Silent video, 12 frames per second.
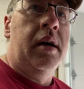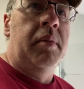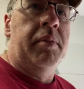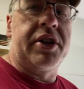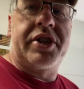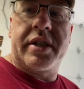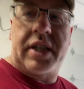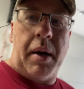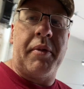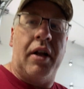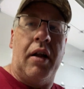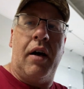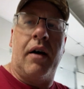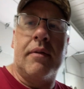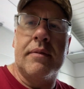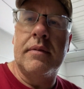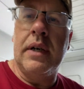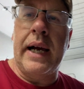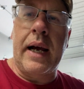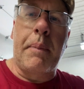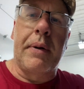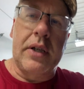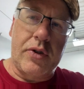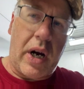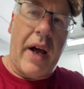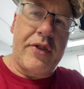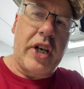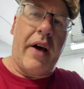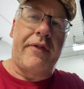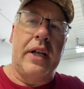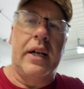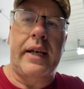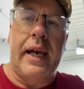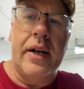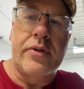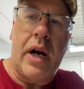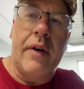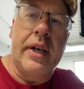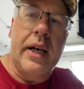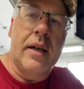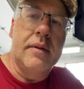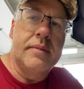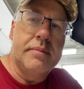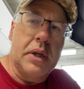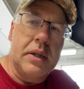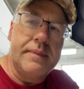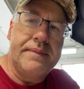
But she's coming along. I gotta put the drive shaft in. I can't drive it yet, but